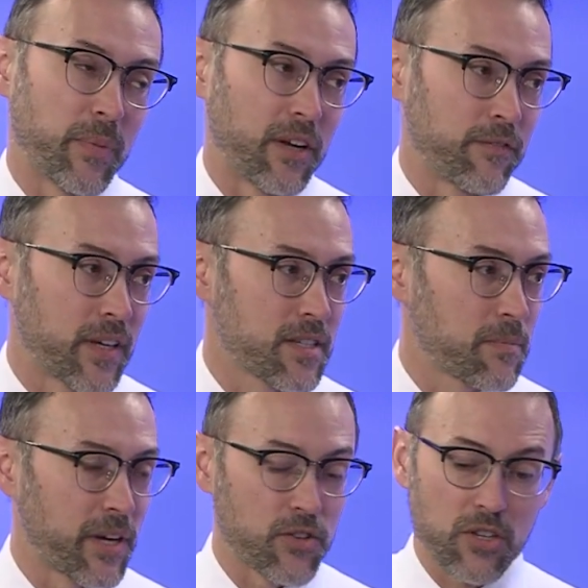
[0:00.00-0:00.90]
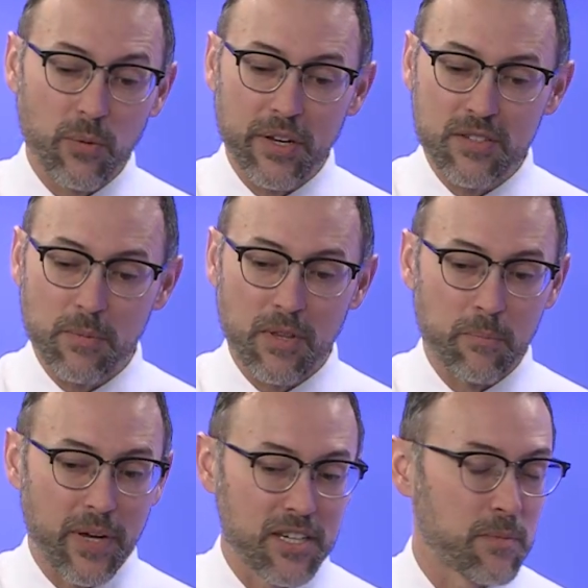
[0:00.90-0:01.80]
benefits, making sure that we have some of
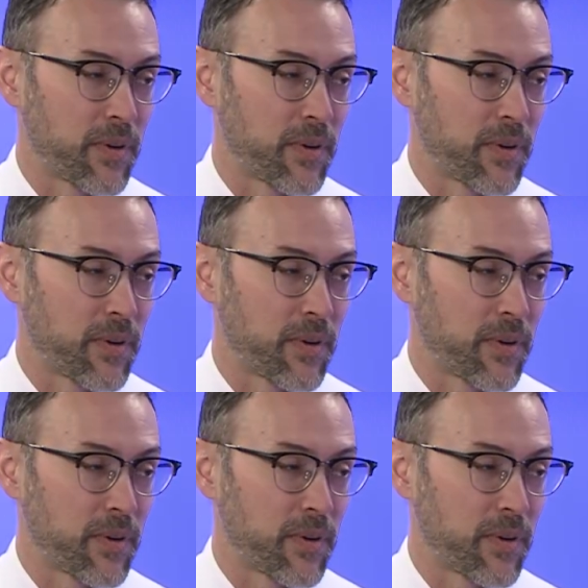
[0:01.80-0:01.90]
the best